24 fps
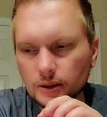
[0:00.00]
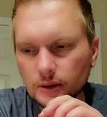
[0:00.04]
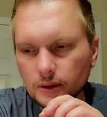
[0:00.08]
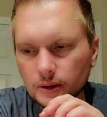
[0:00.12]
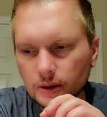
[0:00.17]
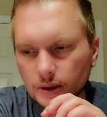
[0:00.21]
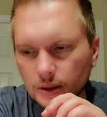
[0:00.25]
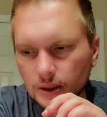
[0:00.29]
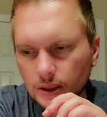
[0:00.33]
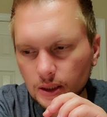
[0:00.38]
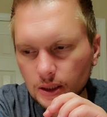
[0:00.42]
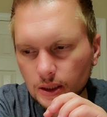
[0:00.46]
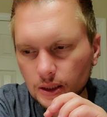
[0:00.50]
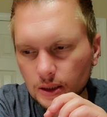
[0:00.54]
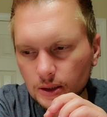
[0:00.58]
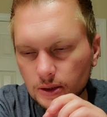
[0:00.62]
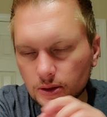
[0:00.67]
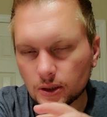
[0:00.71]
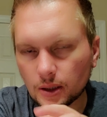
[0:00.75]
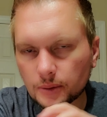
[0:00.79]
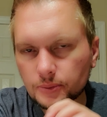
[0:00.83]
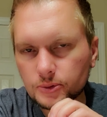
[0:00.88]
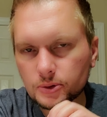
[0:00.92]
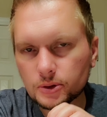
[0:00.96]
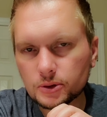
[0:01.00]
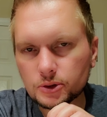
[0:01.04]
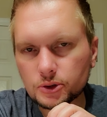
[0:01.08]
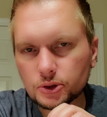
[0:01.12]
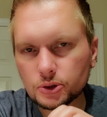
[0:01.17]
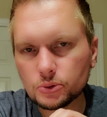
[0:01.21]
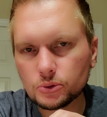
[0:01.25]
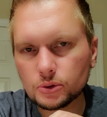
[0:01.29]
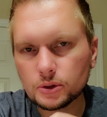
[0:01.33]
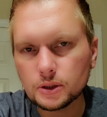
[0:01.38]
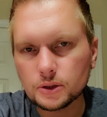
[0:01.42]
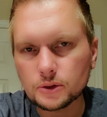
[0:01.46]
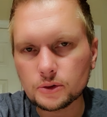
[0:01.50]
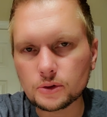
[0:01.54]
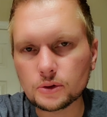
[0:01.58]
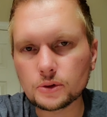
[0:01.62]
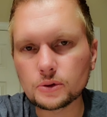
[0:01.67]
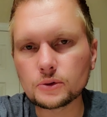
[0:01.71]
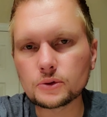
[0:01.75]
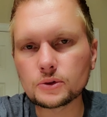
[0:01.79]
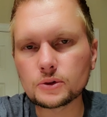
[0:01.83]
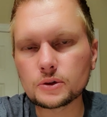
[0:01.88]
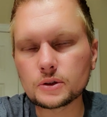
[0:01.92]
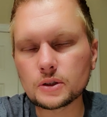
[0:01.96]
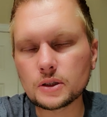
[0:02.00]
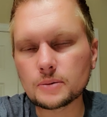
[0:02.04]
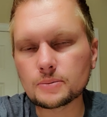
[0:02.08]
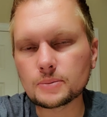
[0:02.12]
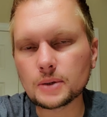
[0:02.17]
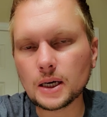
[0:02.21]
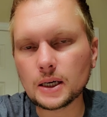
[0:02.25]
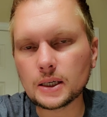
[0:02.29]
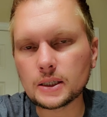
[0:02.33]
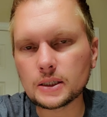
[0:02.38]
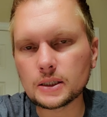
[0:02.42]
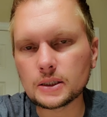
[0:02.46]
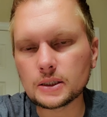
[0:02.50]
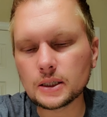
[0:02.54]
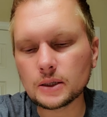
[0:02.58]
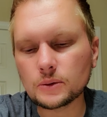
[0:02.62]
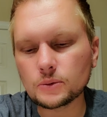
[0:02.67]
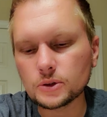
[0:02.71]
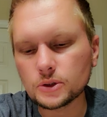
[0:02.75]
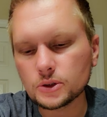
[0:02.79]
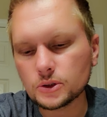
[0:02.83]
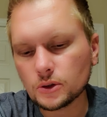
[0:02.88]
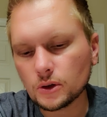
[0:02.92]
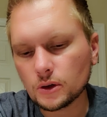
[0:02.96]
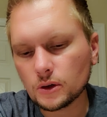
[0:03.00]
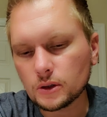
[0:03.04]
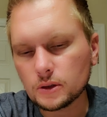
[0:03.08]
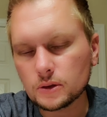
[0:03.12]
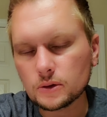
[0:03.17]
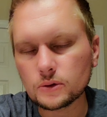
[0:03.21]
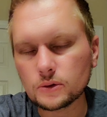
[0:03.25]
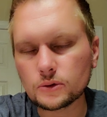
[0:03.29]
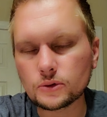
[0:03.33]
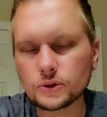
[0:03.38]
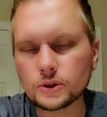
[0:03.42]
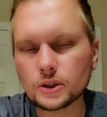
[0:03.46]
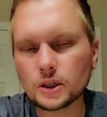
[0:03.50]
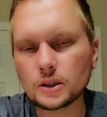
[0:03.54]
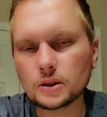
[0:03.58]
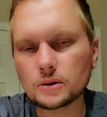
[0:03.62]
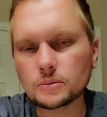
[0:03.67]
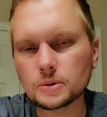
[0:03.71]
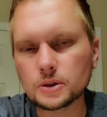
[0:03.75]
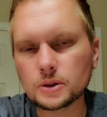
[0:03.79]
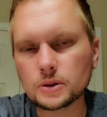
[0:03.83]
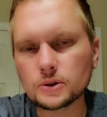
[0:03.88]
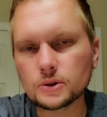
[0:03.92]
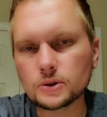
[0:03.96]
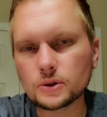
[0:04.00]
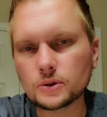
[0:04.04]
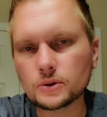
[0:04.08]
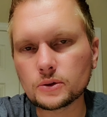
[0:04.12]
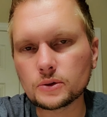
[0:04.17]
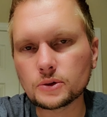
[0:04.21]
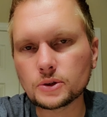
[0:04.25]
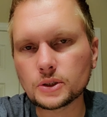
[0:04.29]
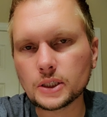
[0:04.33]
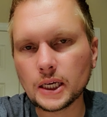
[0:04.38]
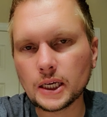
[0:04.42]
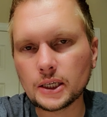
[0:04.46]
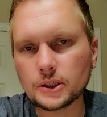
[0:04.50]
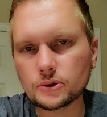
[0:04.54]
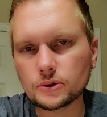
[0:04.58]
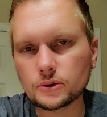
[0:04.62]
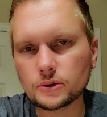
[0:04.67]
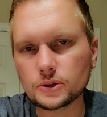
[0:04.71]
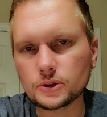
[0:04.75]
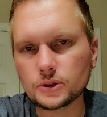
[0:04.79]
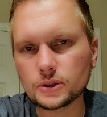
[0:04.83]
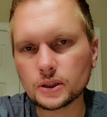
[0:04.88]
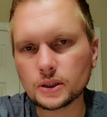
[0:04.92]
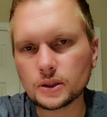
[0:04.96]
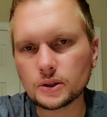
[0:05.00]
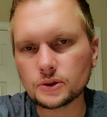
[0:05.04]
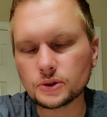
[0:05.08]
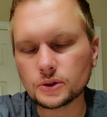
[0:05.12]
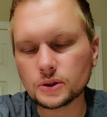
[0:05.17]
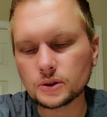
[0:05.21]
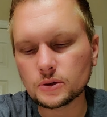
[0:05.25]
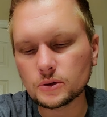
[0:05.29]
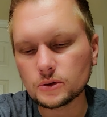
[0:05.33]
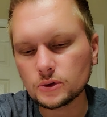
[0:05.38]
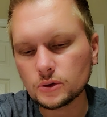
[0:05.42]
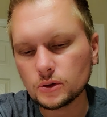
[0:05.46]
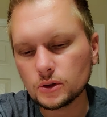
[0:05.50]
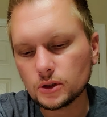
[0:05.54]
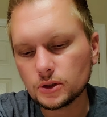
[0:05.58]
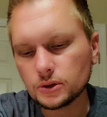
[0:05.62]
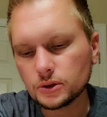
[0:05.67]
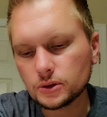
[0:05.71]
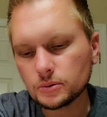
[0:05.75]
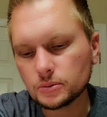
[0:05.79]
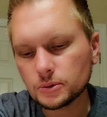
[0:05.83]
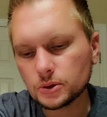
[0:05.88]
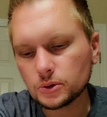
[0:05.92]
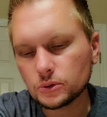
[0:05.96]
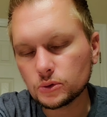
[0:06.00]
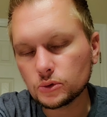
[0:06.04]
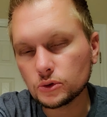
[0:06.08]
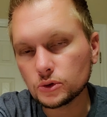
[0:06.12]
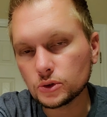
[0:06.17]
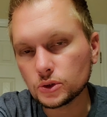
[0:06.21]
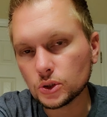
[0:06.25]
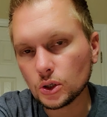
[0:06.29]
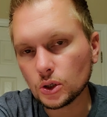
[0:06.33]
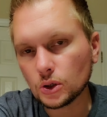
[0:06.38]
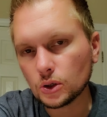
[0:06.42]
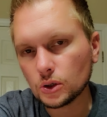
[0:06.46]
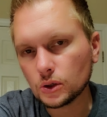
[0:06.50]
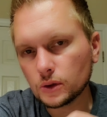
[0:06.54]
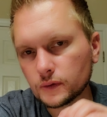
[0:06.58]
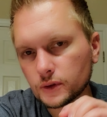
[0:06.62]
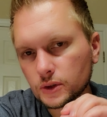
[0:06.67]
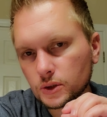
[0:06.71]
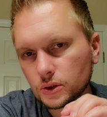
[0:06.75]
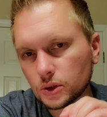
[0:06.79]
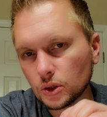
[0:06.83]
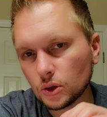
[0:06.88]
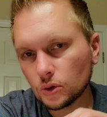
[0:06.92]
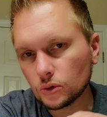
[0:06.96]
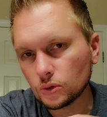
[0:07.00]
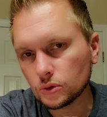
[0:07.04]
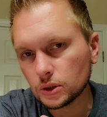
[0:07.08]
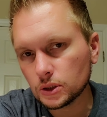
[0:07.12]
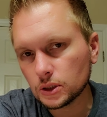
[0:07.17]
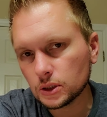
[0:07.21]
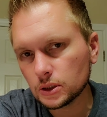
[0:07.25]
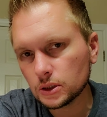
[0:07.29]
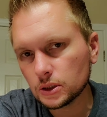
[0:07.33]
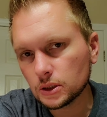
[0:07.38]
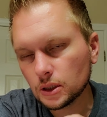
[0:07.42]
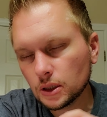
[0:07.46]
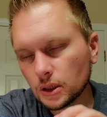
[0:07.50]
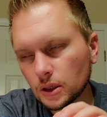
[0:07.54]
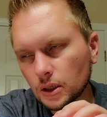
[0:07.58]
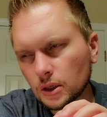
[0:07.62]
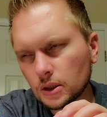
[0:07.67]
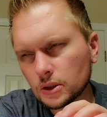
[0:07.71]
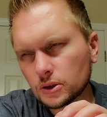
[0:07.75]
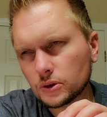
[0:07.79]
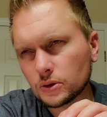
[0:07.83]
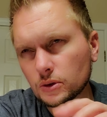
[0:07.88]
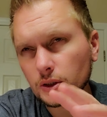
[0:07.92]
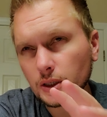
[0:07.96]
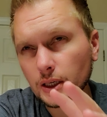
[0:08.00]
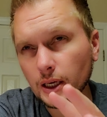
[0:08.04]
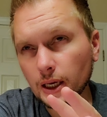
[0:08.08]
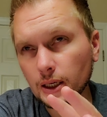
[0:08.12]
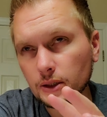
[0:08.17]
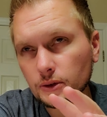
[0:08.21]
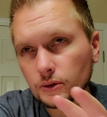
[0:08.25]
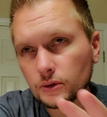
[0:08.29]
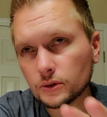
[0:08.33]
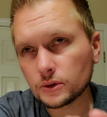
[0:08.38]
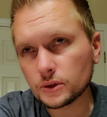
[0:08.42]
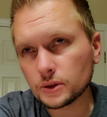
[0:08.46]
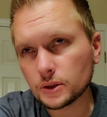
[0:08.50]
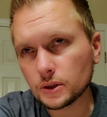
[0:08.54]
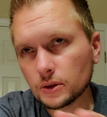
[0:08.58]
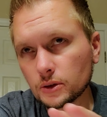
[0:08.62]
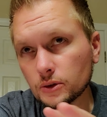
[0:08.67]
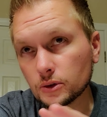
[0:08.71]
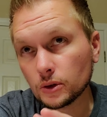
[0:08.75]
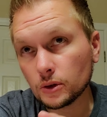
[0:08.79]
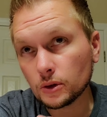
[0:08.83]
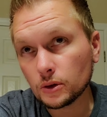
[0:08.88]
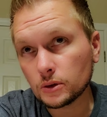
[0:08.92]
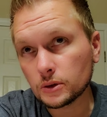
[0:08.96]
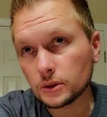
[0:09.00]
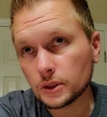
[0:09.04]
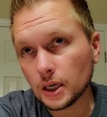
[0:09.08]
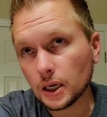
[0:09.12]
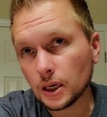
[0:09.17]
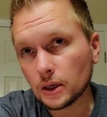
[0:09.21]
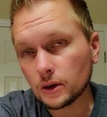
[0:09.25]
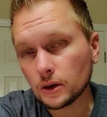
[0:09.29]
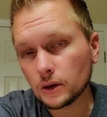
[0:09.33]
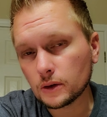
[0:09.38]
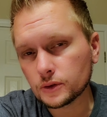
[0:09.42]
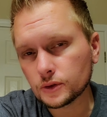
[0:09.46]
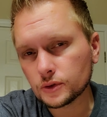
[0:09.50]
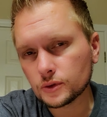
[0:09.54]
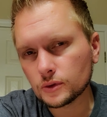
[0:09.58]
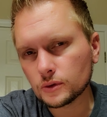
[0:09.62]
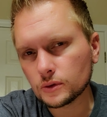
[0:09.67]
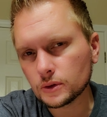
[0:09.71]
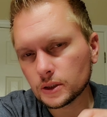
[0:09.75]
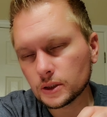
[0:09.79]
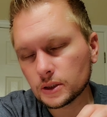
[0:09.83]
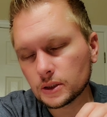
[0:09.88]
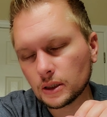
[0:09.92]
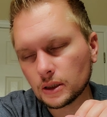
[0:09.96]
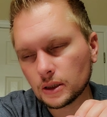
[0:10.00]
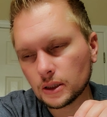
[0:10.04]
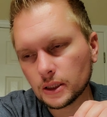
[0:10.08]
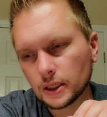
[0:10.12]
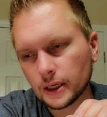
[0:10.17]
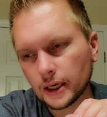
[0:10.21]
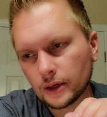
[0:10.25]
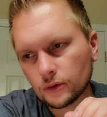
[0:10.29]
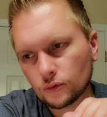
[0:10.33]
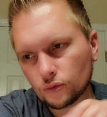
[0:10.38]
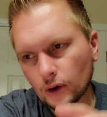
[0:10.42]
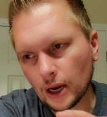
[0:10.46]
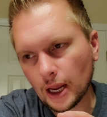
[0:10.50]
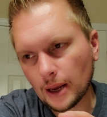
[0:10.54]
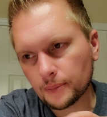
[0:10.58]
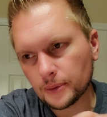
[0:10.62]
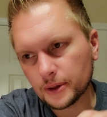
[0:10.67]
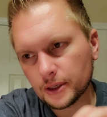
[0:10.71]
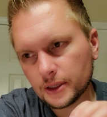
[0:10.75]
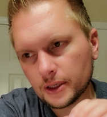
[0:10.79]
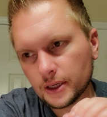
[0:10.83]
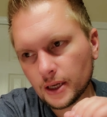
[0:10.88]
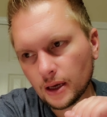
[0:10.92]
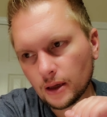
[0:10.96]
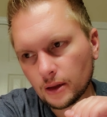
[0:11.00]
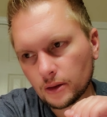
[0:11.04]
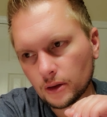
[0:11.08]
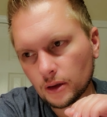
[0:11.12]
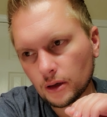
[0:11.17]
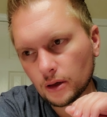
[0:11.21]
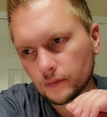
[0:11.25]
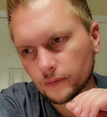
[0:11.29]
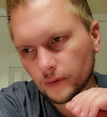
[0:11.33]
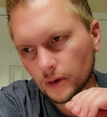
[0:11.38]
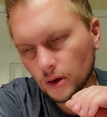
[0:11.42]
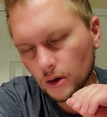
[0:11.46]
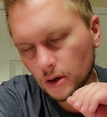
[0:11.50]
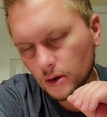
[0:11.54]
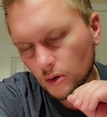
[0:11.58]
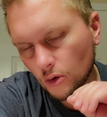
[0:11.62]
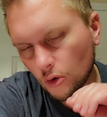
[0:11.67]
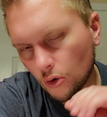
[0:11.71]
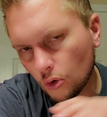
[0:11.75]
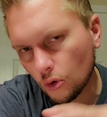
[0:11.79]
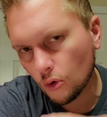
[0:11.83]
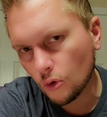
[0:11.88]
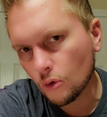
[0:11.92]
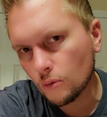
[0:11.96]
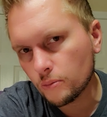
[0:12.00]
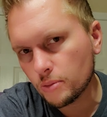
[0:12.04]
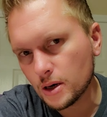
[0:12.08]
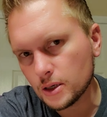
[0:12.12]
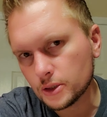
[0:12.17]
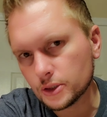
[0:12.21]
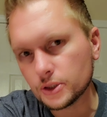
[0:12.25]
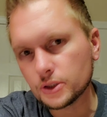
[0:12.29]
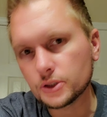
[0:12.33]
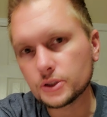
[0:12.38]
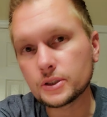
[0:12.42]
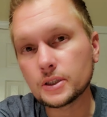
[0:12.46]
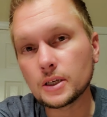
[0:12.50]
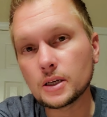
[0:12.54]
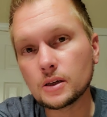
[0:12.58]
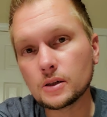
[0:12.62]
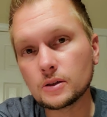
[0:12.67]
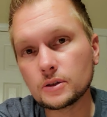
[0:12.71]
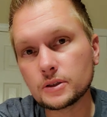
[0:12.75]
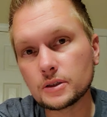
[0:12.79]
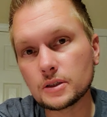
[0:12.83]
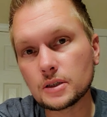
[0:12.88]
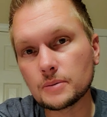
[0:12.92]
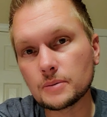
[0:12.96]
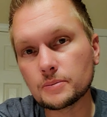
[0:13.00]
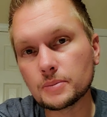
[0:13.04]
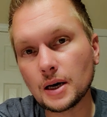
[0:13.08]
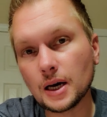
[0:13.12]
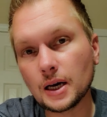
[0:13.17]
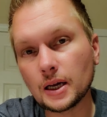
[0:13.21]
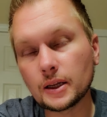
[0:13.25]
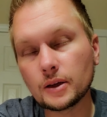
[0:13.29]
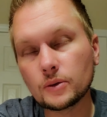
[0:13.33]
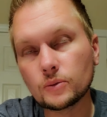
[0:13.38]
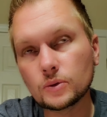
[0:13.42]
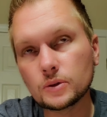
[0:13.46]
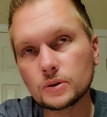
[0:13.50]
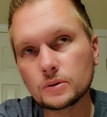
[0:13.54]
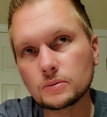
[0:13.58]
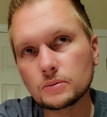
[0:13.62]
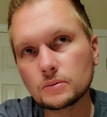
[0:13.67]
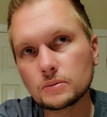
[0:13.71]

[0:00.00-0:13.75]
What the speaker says: the substance you would introduce into the body that would target those telomeres on those cancerous cells to either cause them to dissolve slowly, so the cancer cells all die off slowly, because I think a rapid death of a whole bunch of cells in the body would